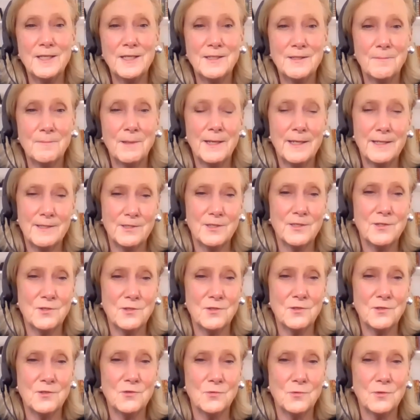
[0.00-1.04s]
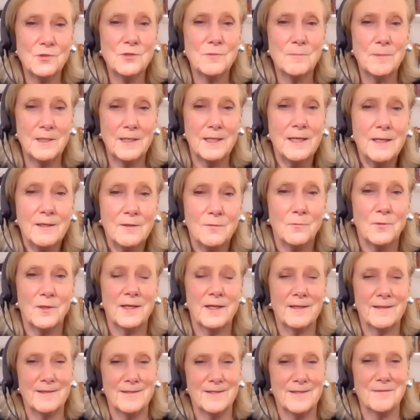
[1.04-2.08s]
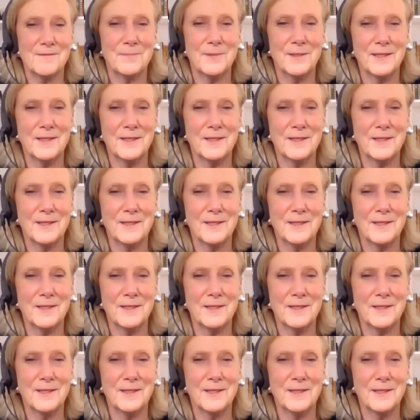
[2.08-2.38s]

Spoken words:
to pay attention to it to begin with is the big